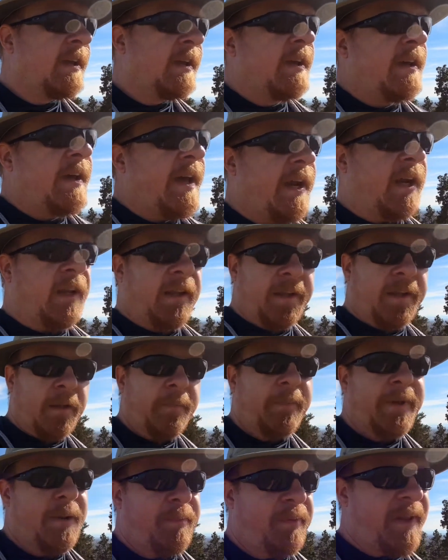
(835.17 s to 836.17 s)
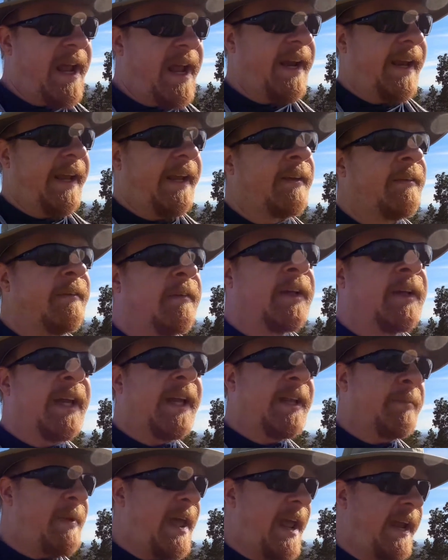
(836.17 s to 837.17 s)
And a little bit of planning
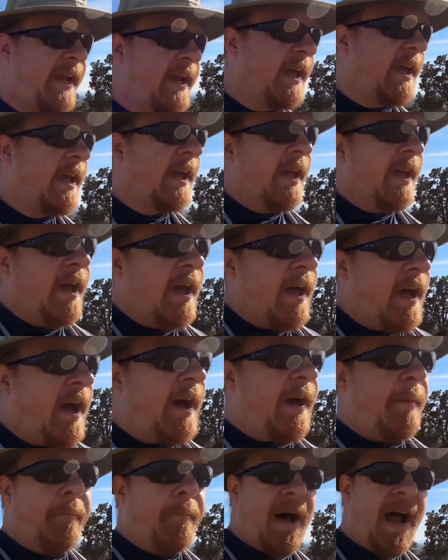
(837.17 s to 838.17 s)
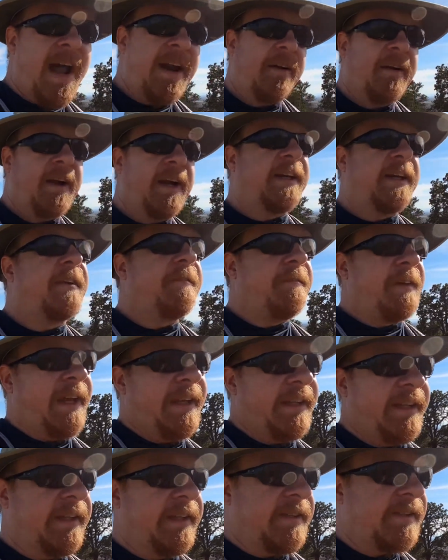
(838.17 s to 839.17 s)
can make a minor
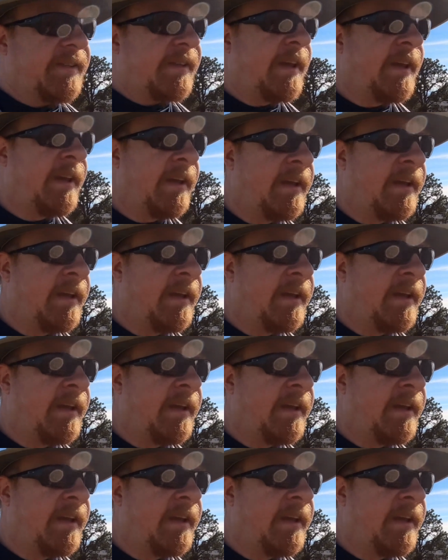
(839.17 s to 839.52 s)
inconvenience